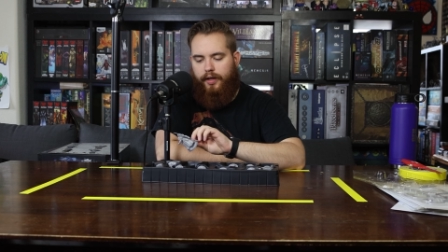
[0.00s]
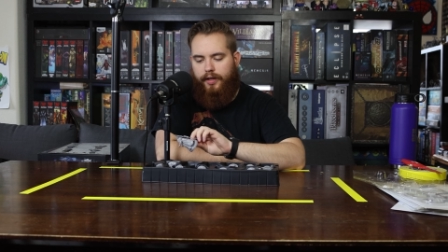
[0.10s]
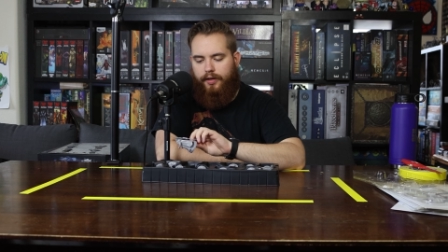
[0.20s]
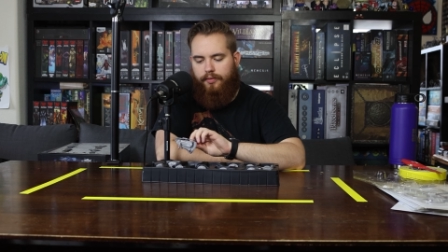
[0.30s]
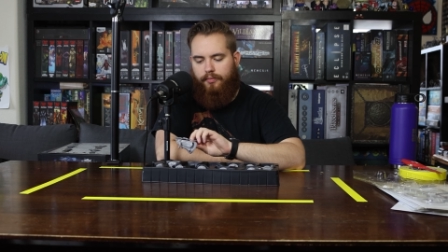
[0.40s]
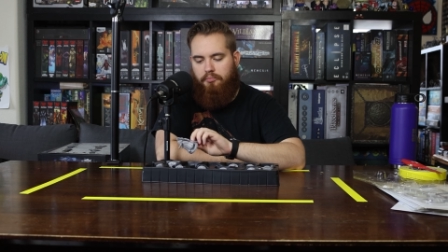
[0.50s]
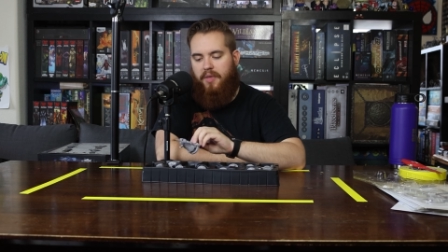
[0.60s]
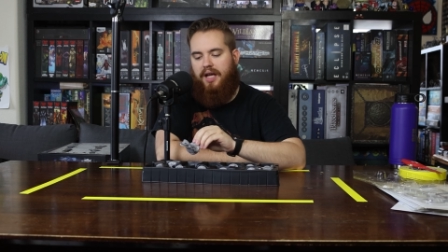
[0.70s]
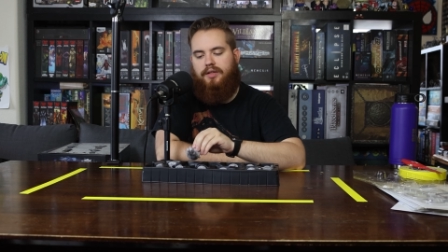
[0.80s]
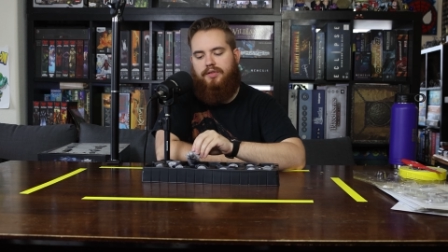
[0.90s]
like
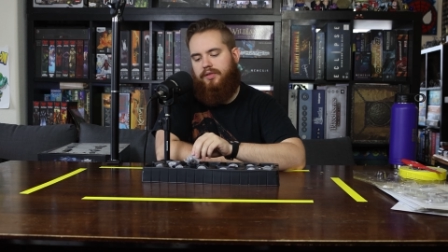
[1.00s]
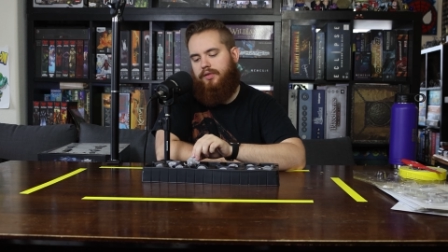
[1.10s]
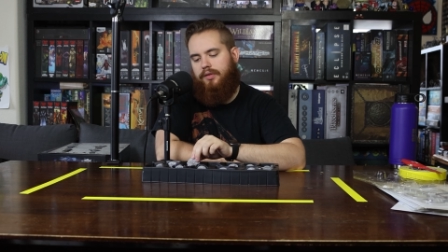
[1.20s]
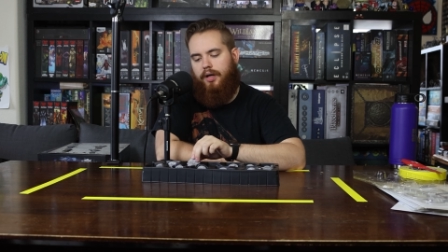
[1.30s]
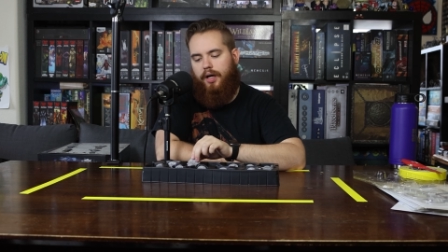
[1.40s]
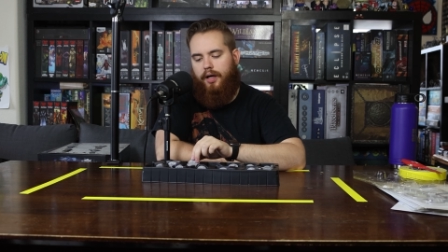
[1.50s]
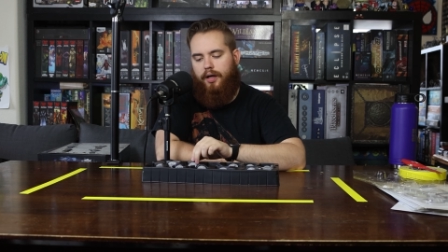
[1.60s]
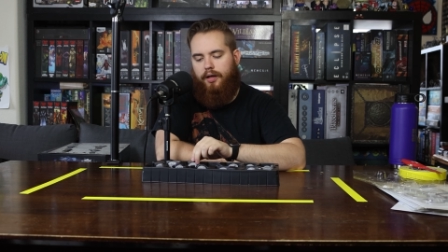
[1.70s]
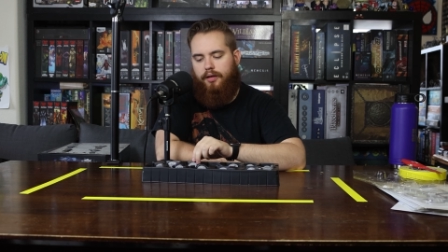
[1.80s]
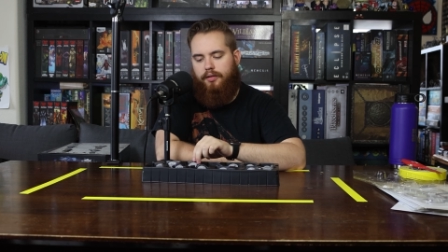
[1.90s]
mixed.
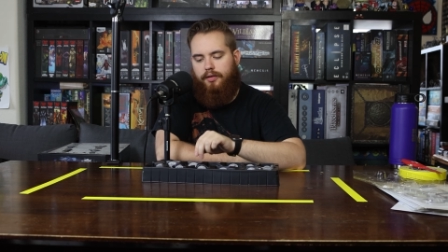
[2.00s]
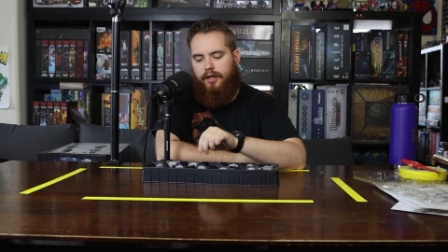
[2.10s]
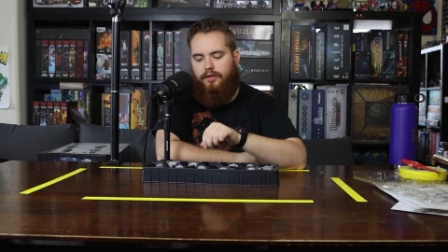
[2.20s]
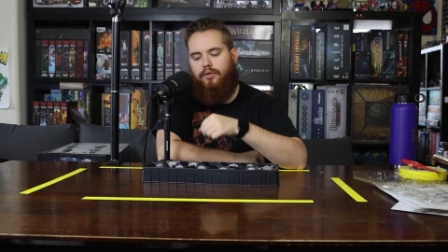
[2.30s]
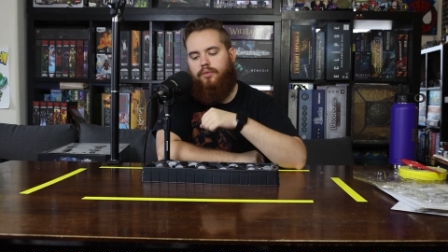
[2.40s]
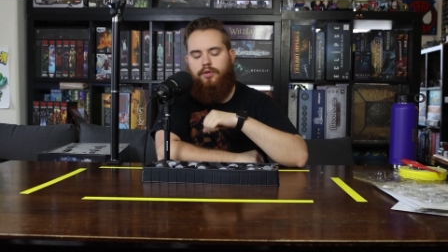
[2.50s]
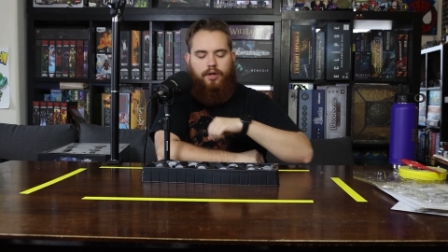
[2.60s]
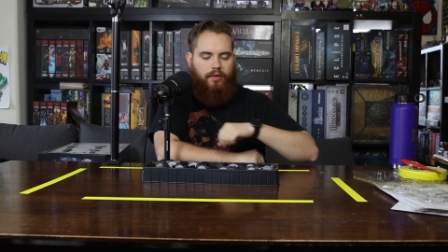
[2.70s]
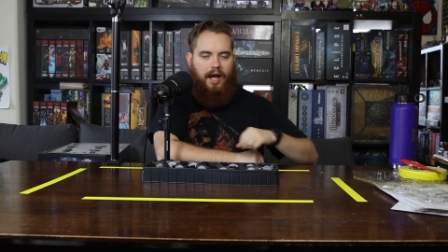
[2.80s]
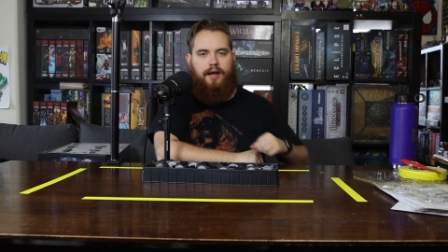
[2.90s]
Uh, they do, you
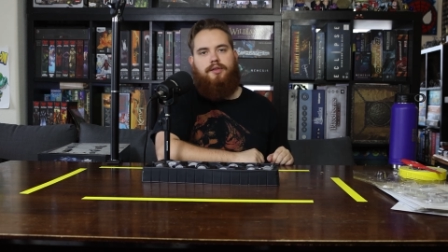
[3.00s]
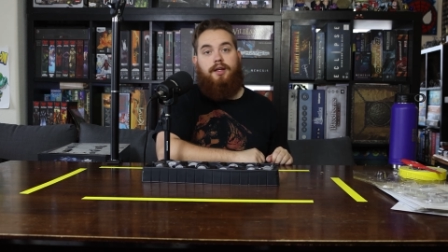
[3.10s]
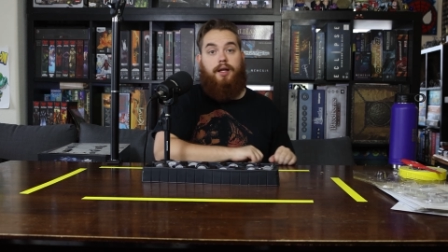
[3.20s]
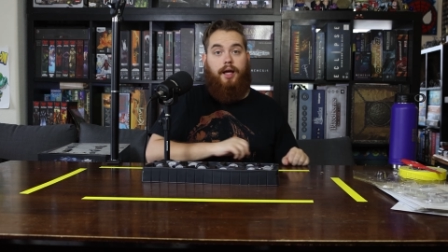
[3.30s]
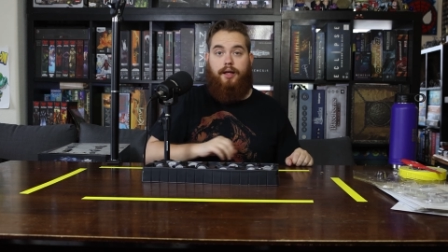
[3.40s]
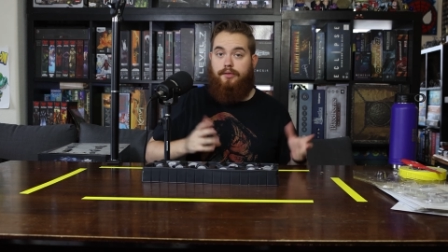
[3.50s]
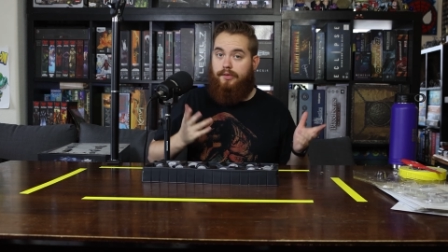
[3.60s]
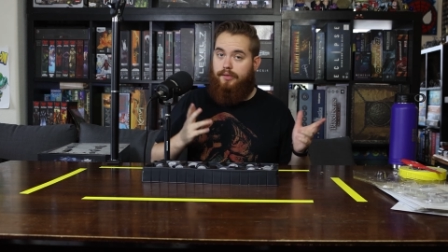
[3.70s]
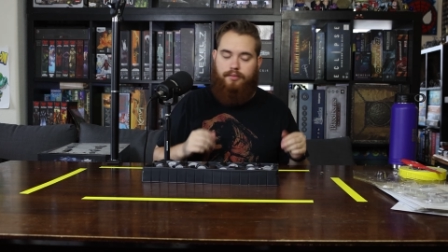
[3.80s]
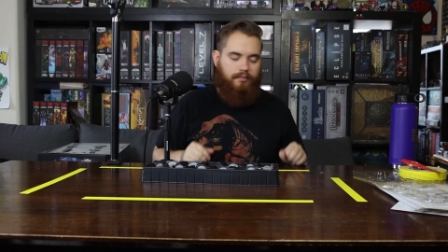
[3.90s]
know, casting
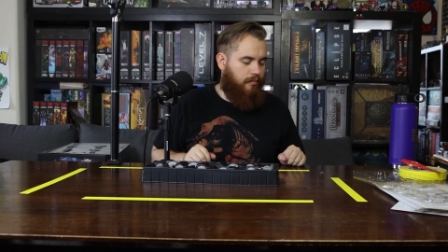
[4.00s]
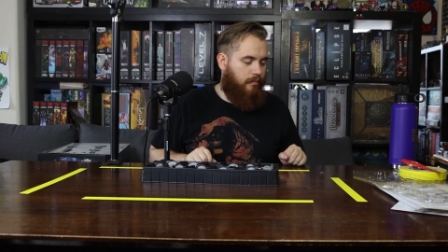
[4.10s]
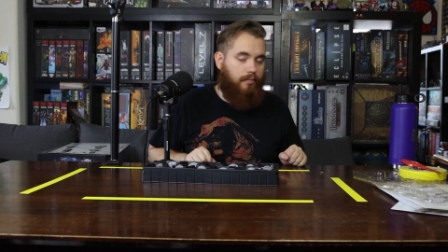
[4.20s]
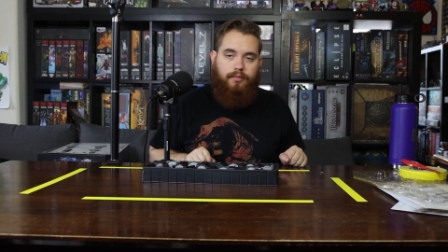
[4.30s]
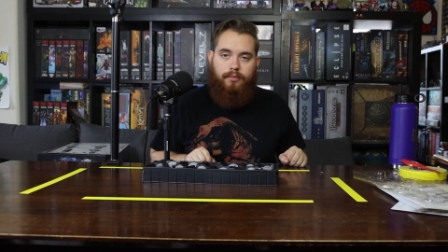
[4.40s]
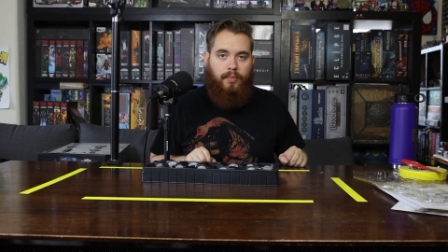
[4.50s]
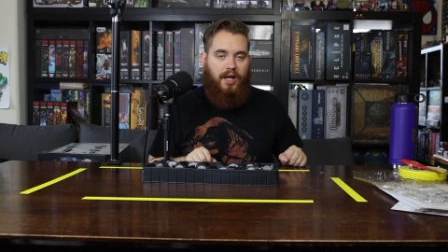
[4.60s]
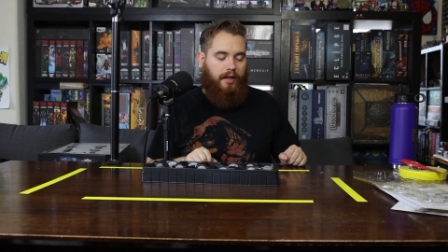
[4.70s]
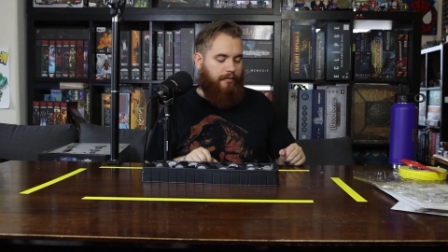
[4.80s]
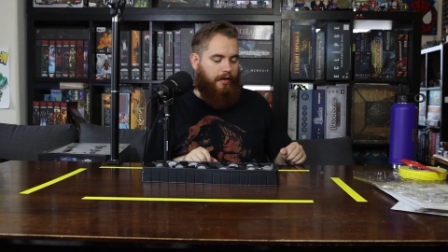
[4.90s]
and
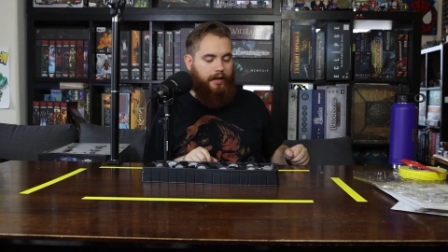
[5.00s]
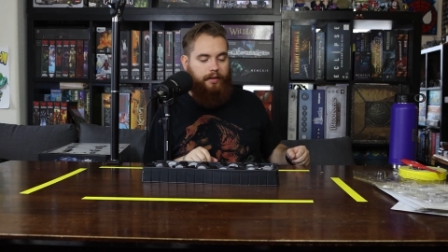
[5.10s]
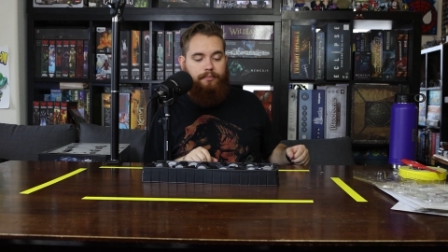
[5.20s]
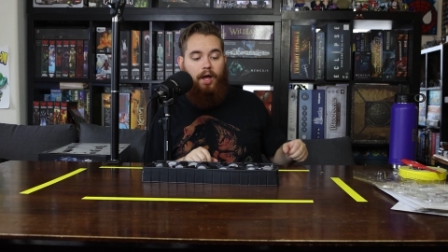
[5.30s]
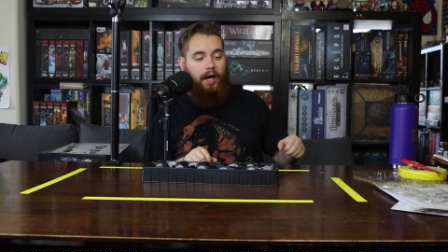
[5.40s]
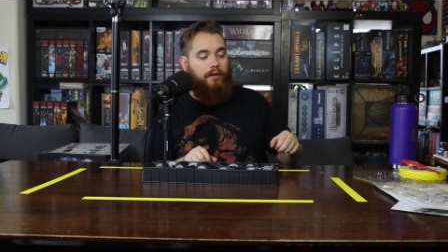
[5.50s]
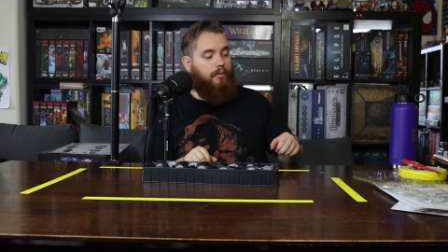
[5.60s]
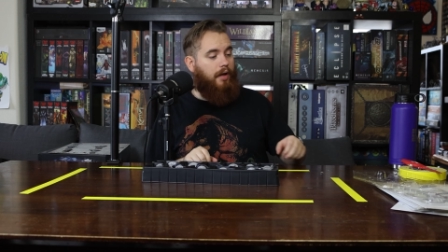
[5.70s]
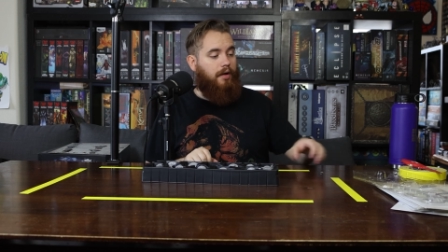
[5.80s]
melee fighting. I don't,